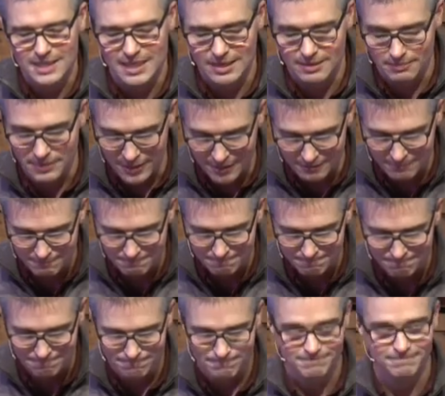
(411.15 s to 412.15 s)
Amen.
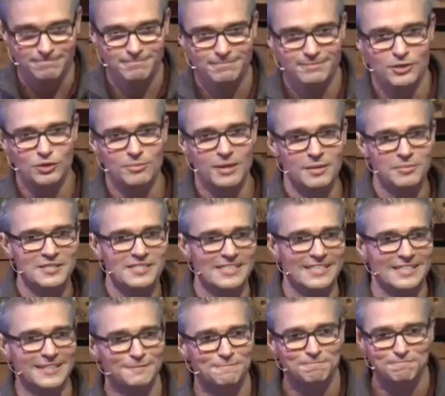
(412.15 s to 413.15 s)
You may be
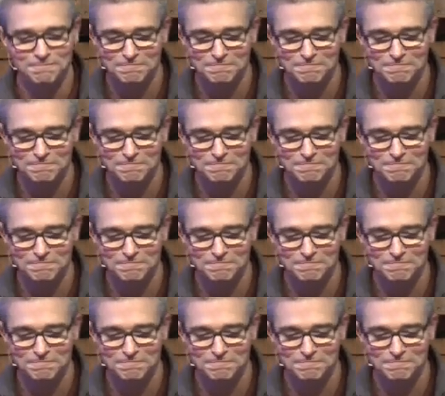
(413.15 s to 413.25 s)
seated.